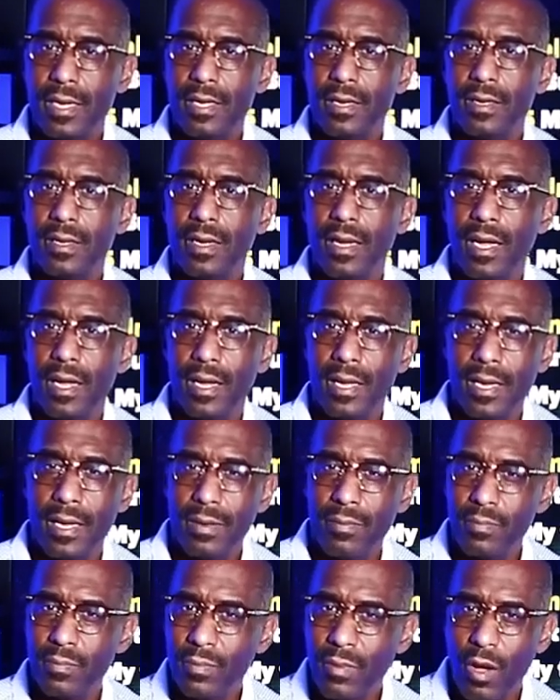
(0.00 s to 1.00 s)
in the
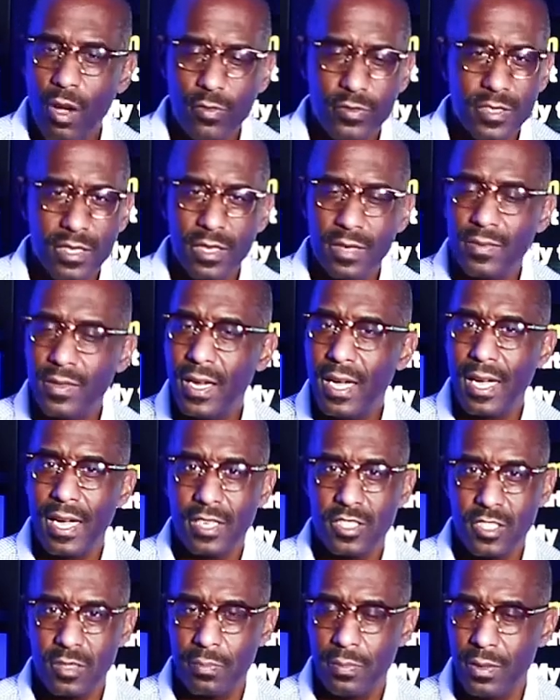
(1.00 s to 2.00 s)
and often in the
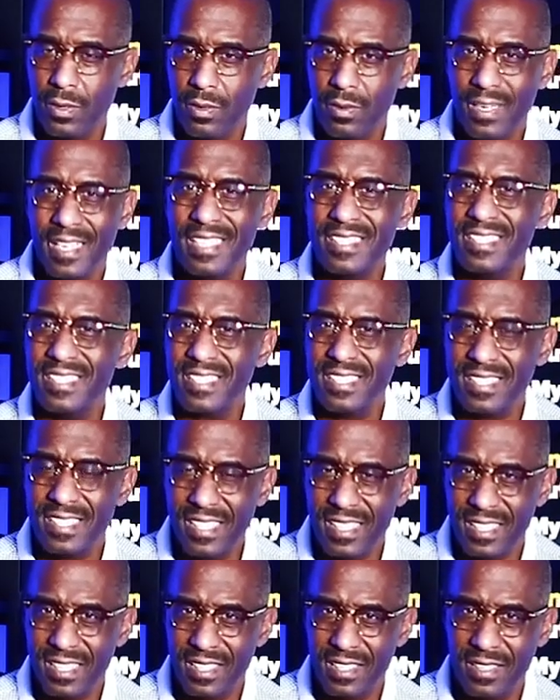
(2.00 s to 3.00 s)
hospital and
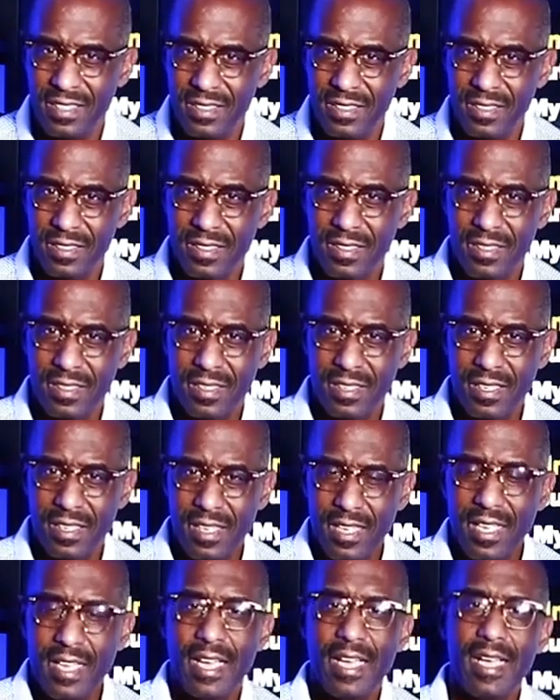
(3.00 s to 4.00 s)
sick,
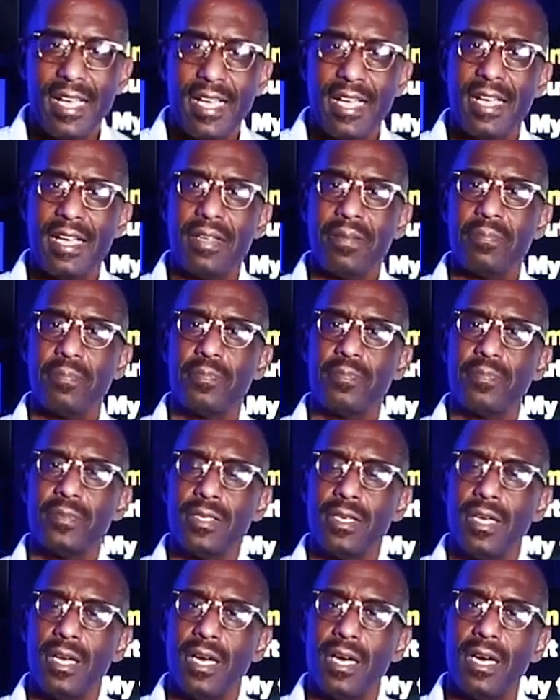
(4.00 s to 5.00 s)
and
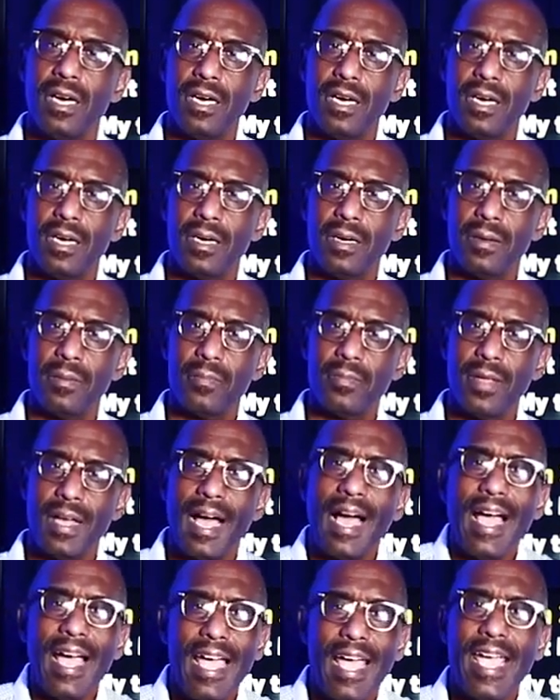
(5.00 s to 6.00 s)
um,
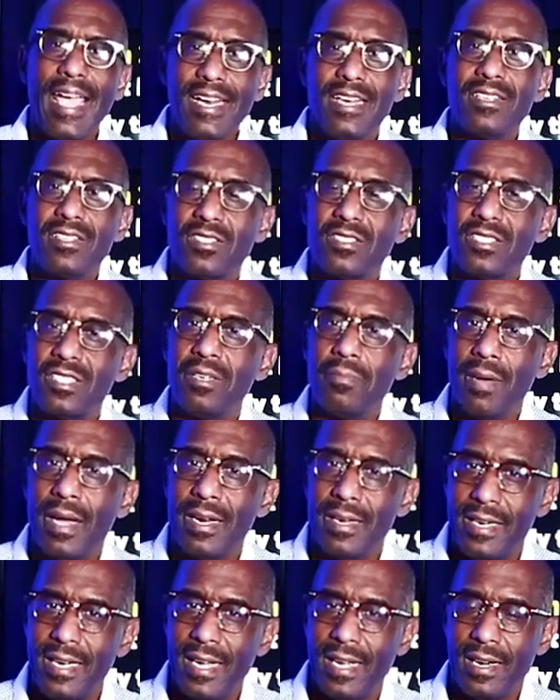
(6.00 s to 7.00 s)
I hated to see
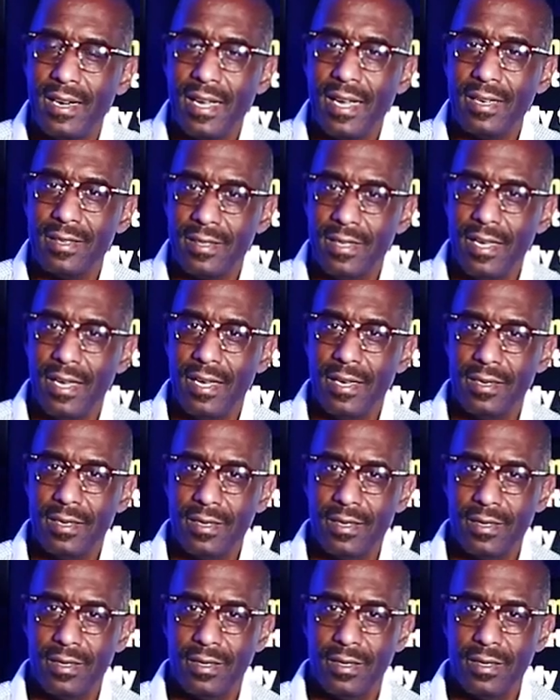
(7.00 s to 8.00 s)
my dad like
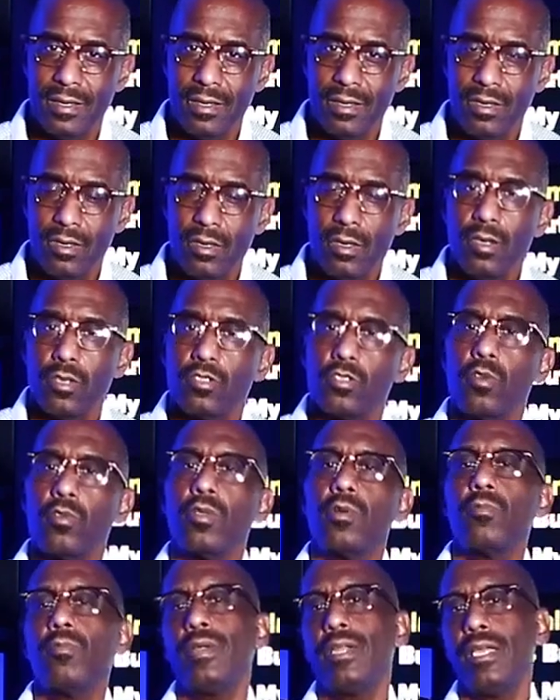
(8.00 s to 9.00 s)
that.
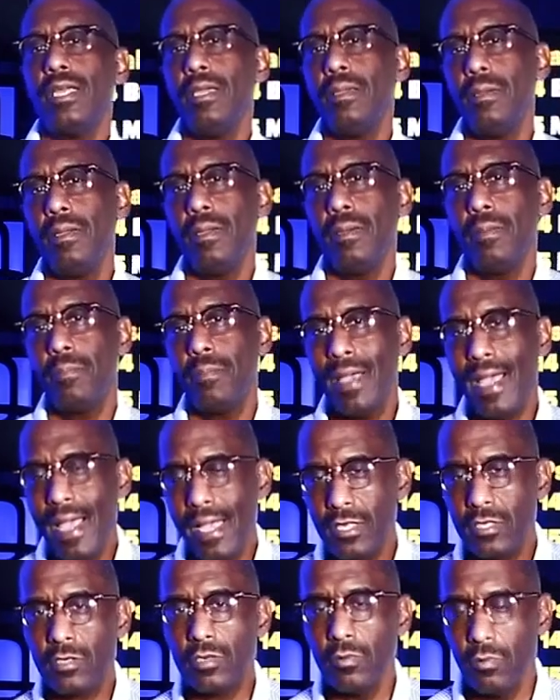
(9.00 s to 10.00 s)
So then when he
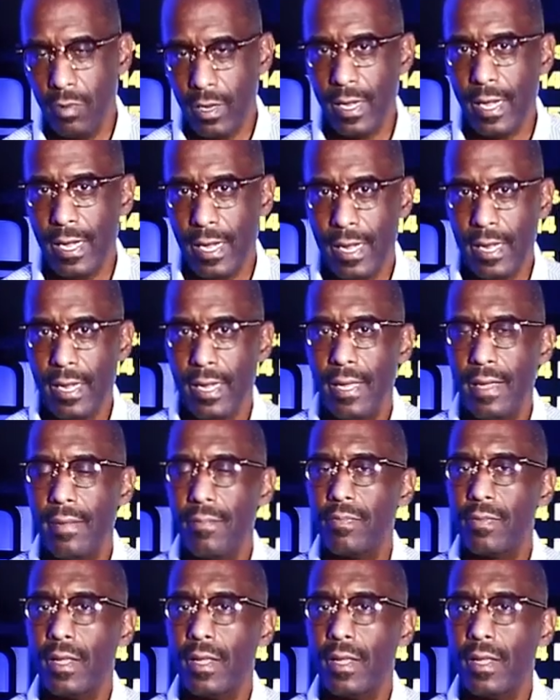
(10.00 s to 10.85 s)
passed away,